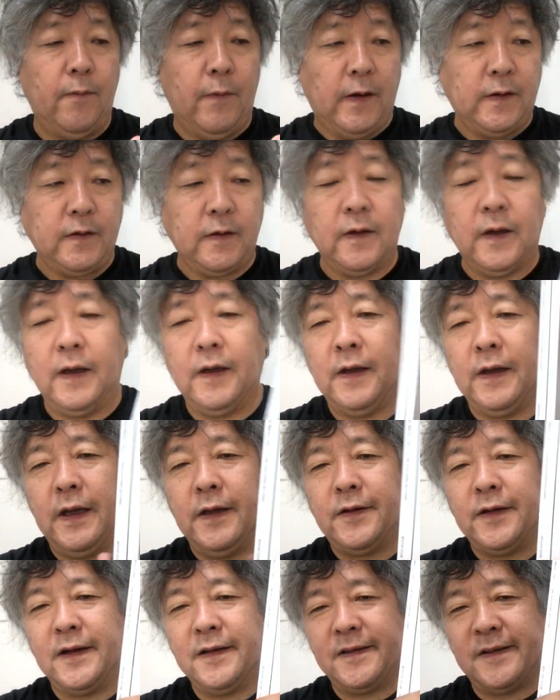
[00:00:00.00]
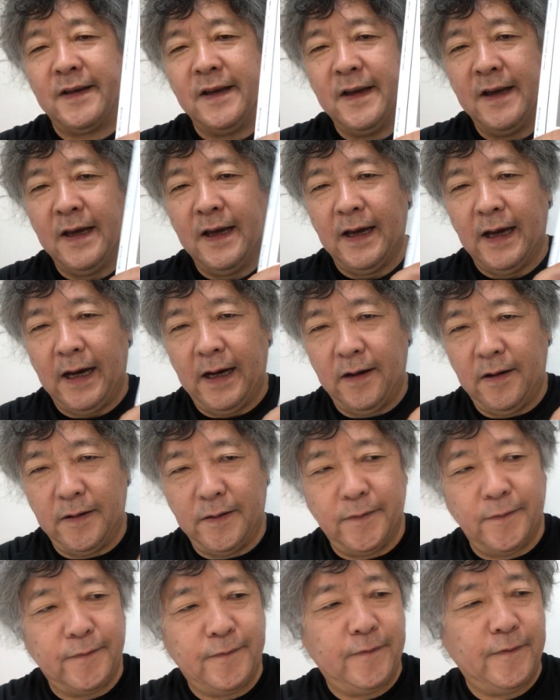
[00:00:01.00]
magazine. It has a lot
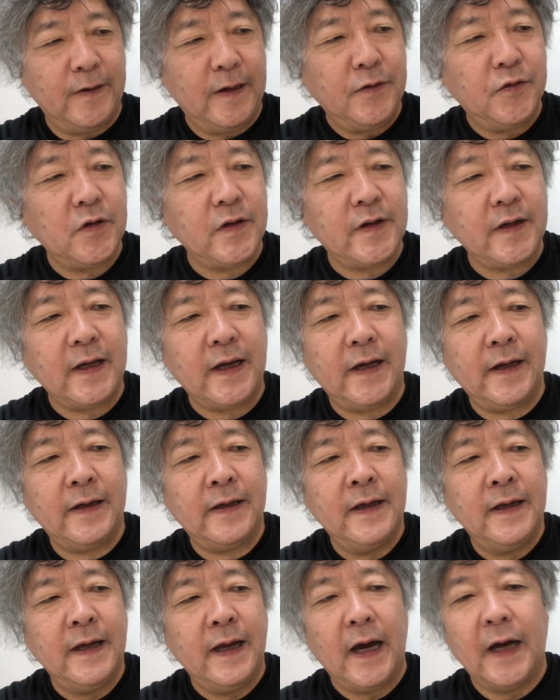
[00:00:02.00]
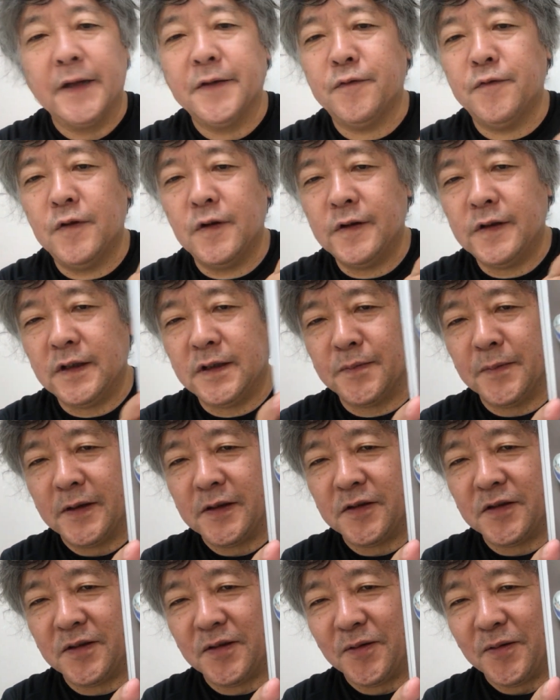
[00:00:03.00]
of interesting
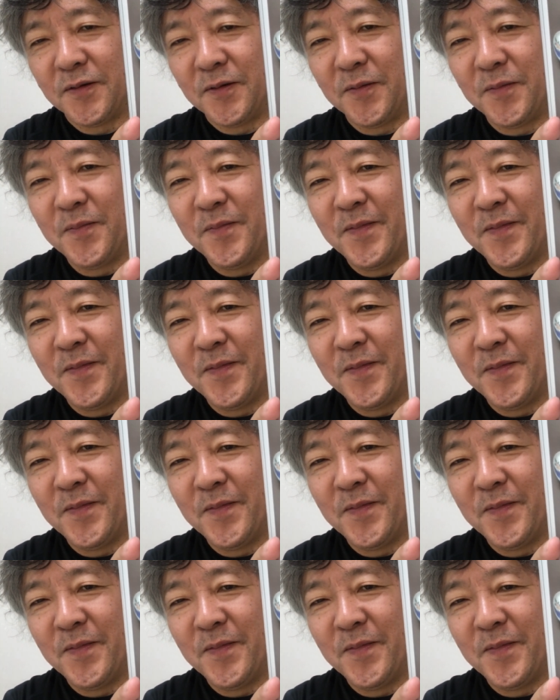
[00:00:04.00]
advertisements too.